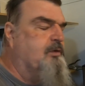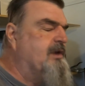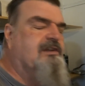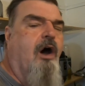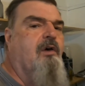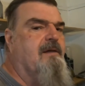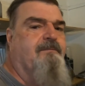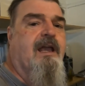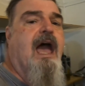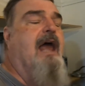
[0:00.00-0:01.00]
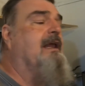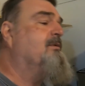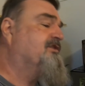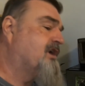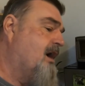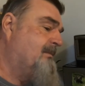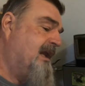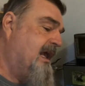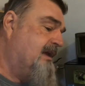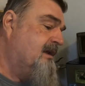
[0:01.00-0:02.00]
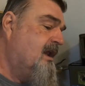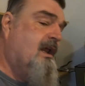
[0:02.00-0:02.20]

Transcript: We totally forgot he was coming in.